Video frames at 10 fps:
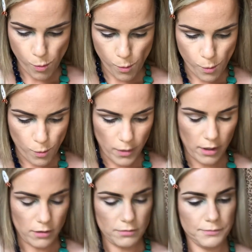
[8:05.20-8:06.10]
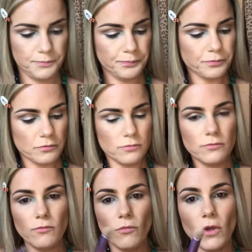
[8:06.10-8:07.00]
oh,
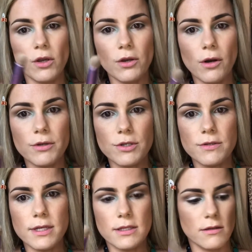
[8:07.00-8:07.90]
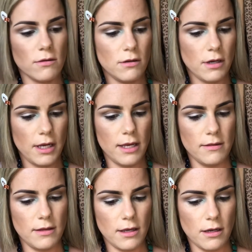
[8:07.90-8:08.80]
you could always use this little guy.
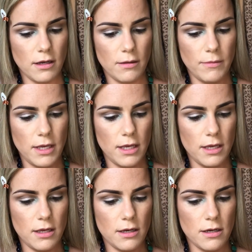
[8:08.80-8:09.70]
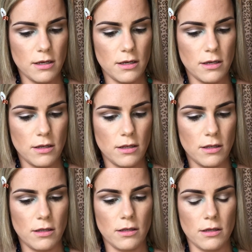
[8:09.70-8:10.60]
They come in,
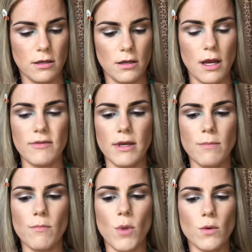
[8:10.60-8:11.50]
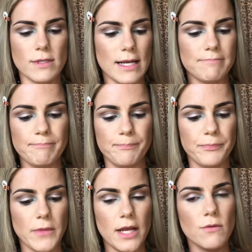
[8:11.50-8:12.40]
I think
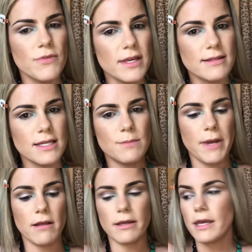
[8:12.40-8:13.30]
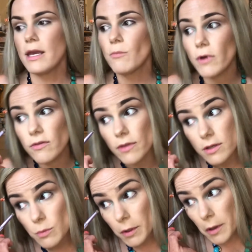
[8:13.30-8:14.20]
I don't think this palette came with this
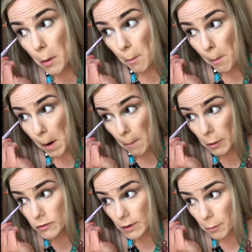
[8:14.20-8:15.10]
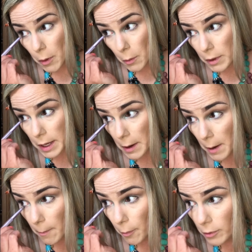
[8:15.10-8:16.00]
one though. I'm using Pony
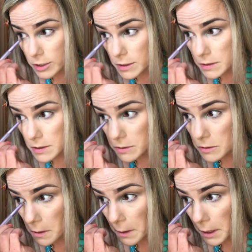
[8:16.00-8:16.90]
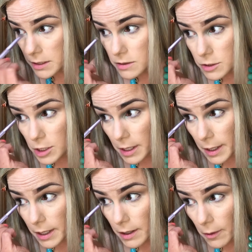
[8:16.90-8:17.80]
Up, which is the darkest shade,